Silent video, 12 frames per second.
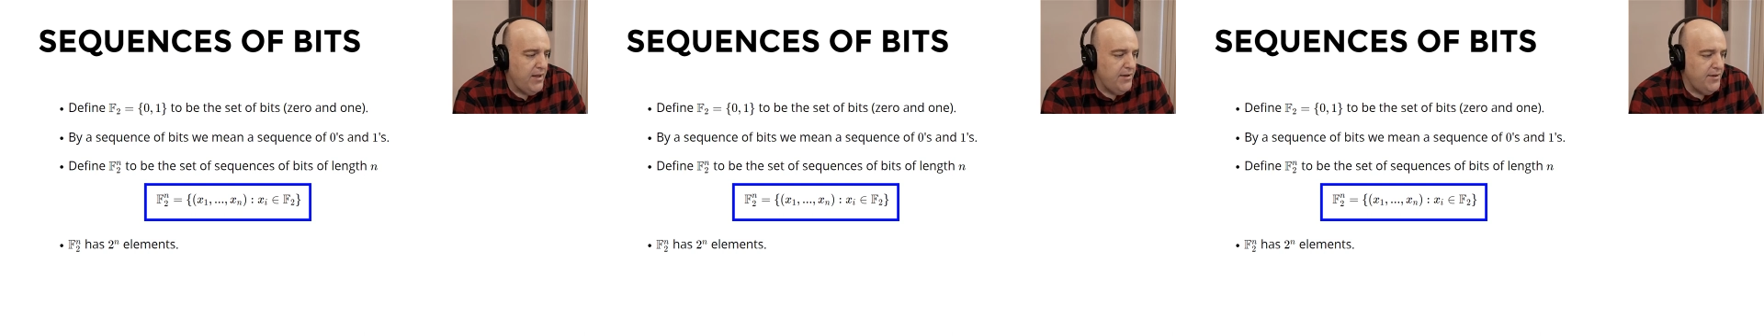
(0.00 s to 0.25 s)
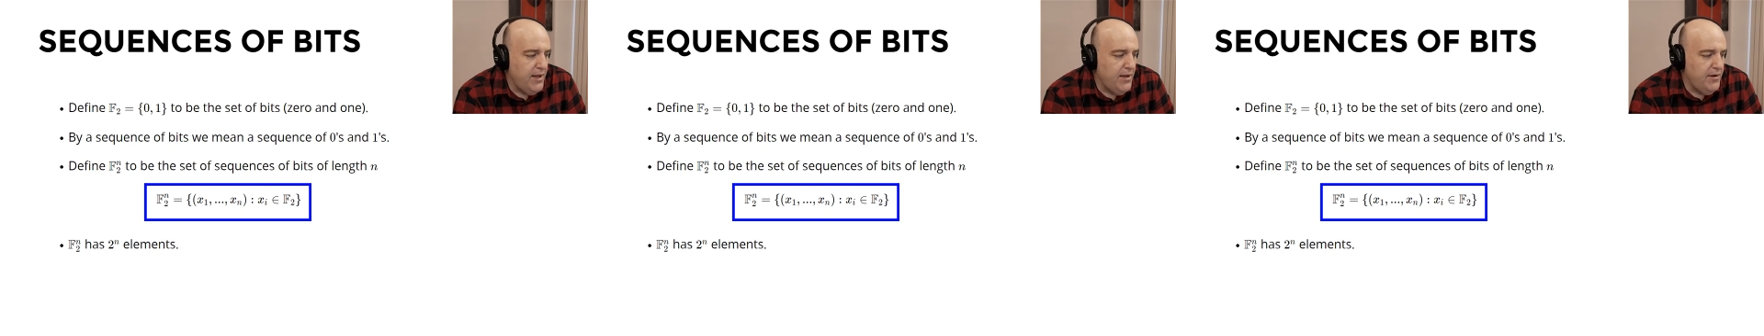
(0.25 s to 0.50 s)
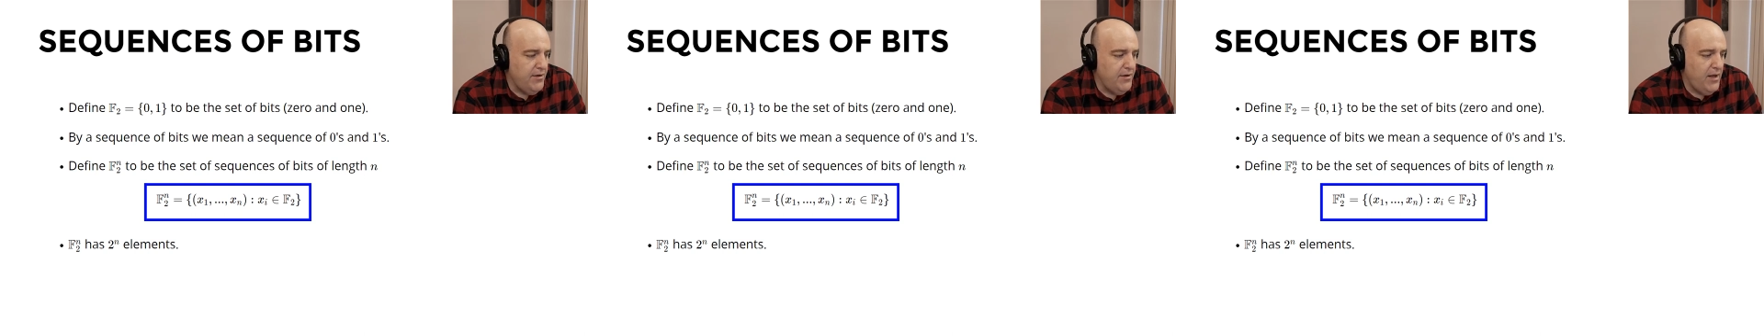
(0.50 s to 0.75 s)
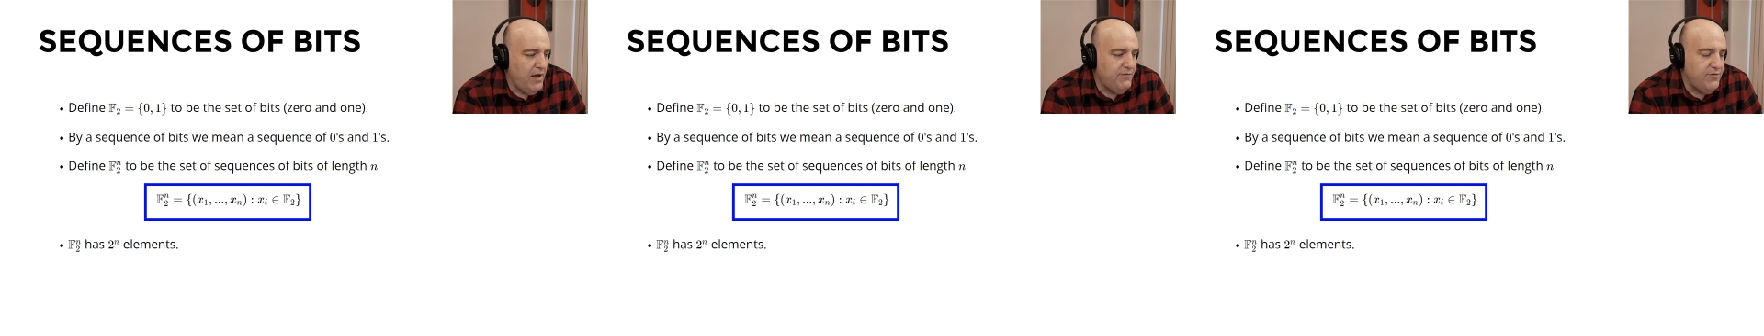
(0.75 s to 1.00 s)
Then
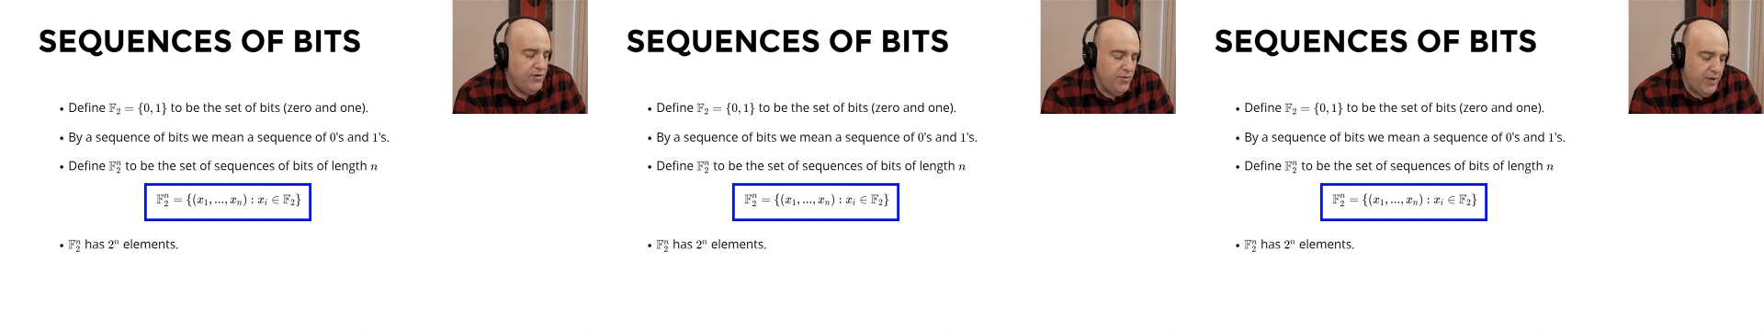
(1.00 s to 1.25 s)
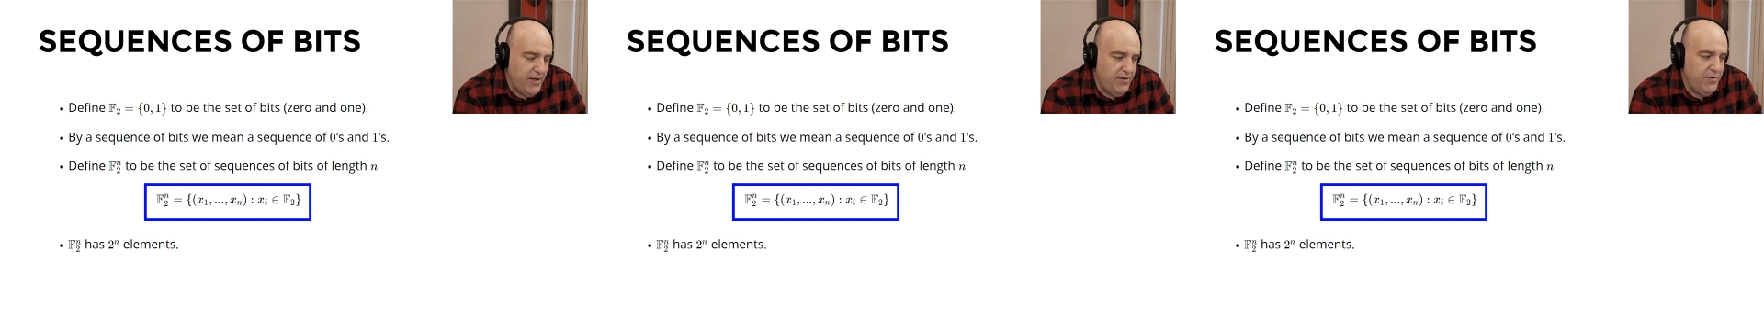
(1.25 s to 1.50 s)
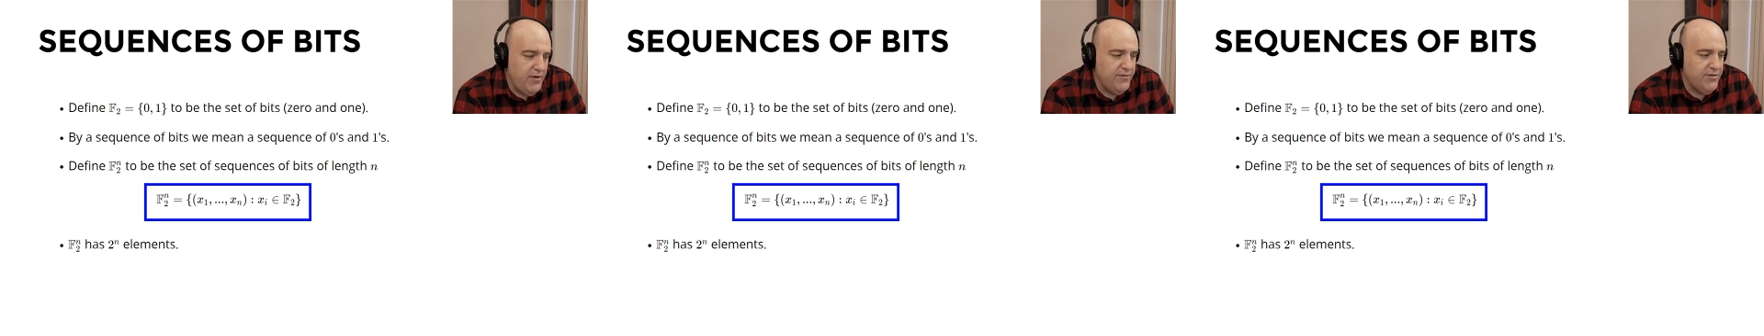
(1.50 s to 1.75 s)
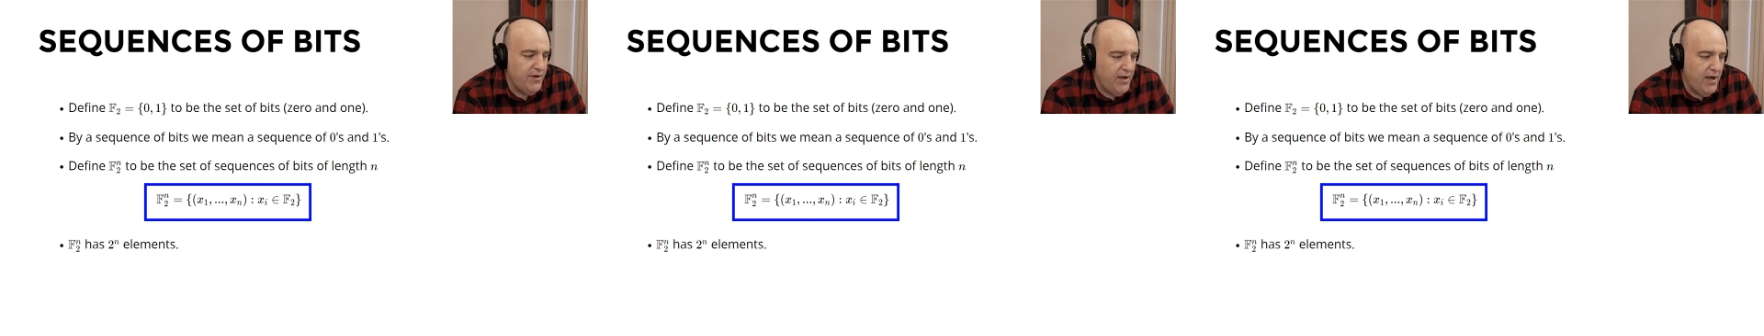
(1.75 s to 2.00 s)
f2n is
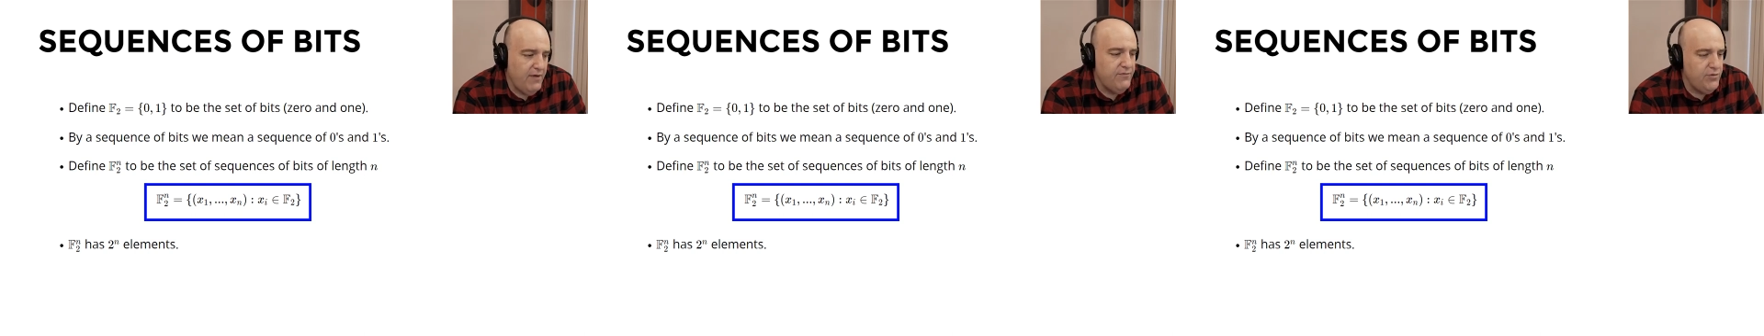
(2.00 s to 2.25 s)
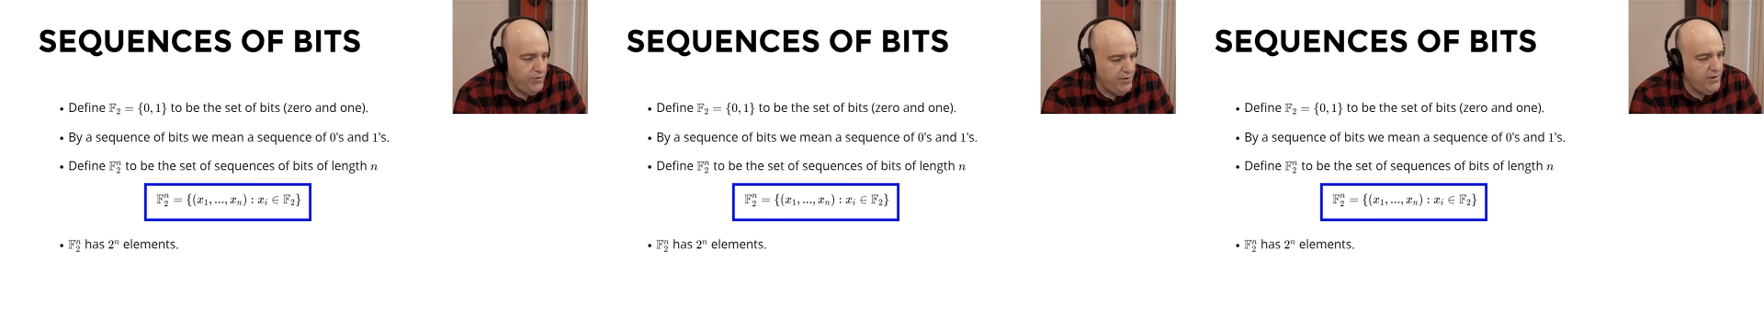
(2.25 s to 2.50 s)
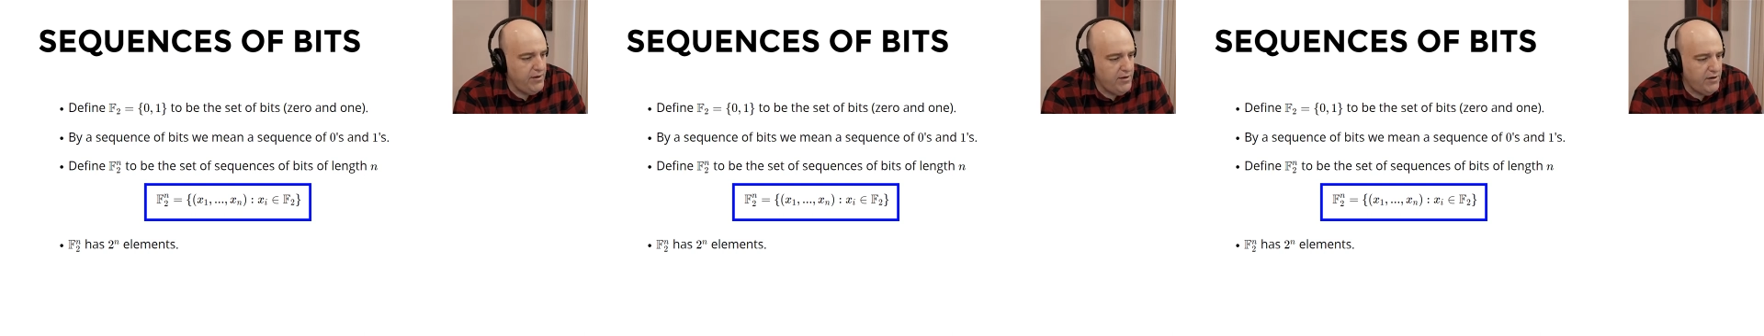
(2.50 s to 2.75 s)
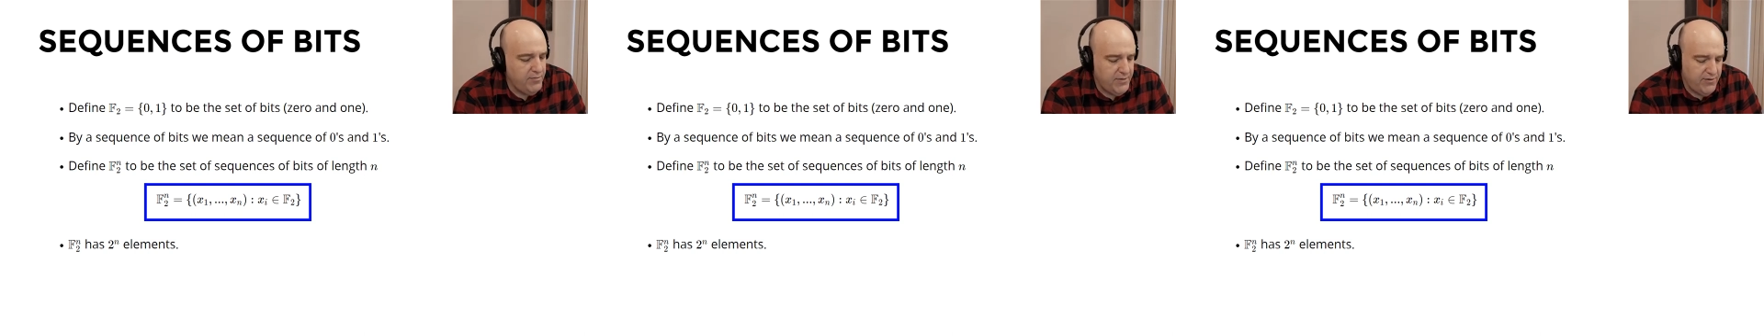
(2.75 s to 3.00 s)
going to have 2 to the n
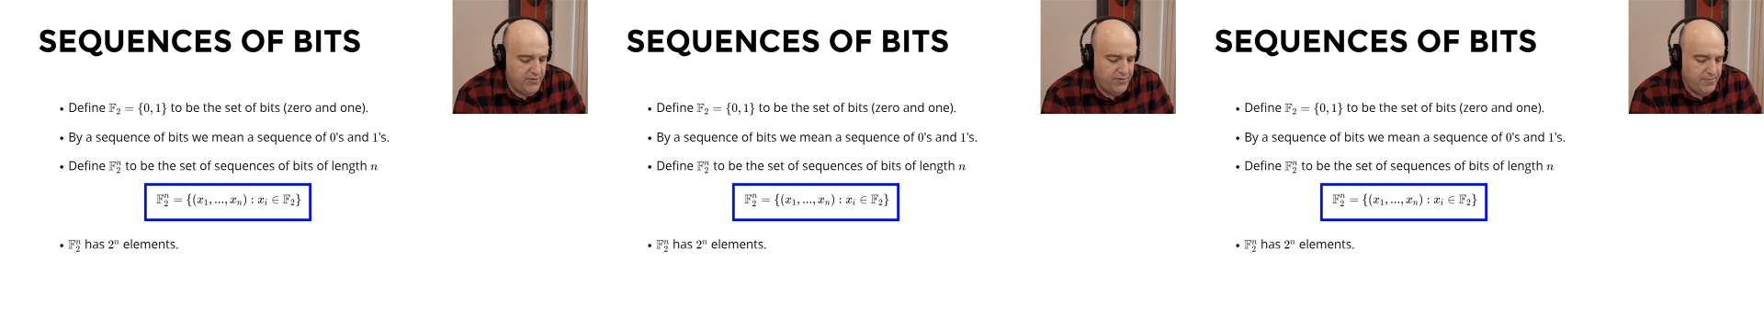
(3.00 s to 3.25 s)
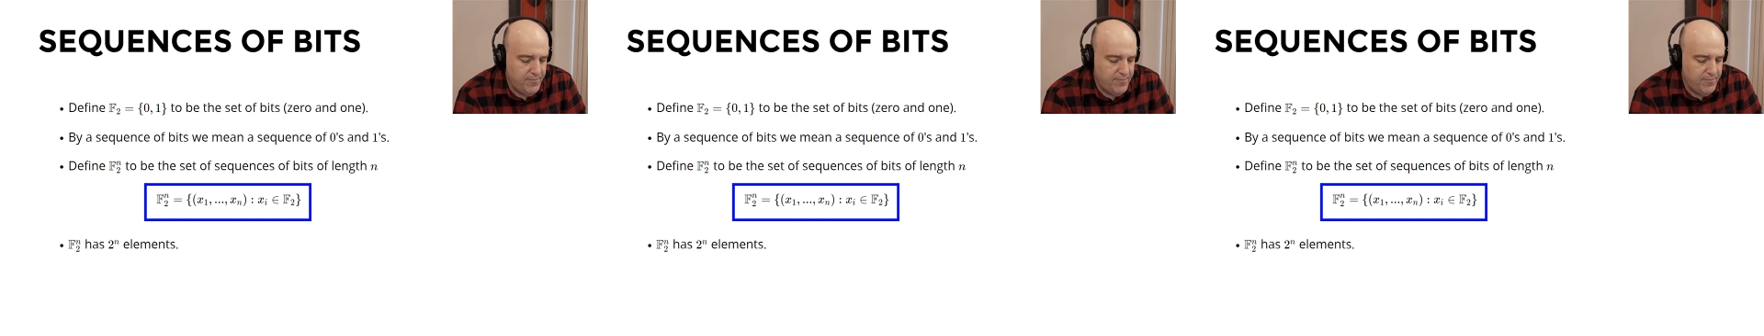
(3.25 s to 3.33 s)
elements.